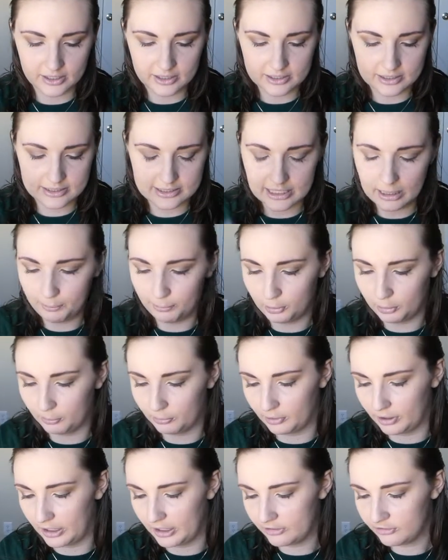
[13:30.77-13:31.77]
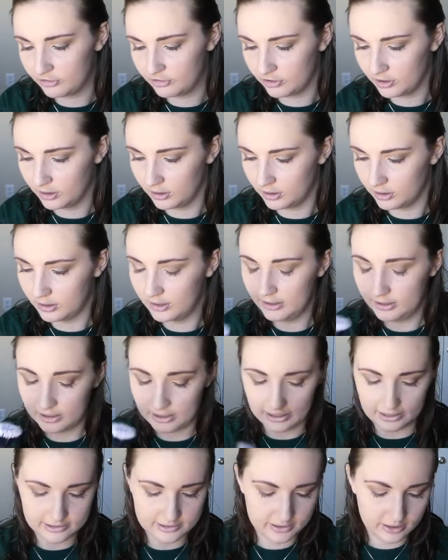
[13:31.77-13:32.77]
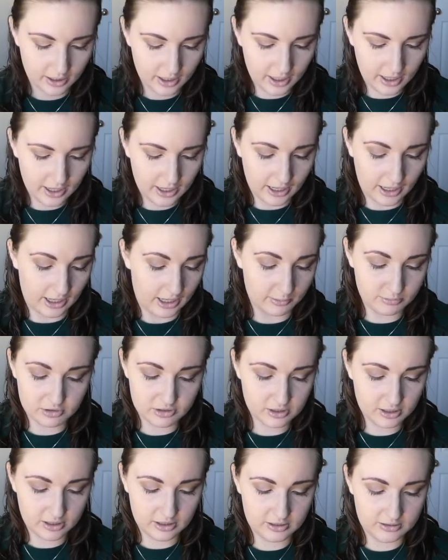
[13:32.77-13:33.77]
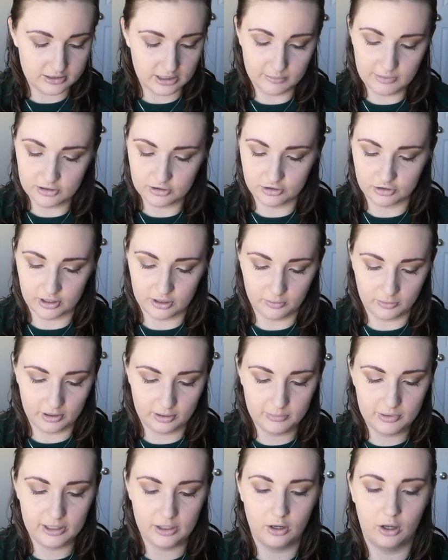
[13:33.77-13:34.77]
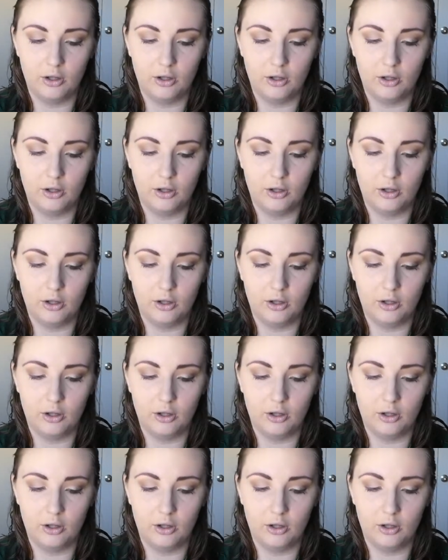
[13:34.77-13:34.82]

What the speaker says: Stipple brush, yes, and I'm just going to demonstrate what I mean.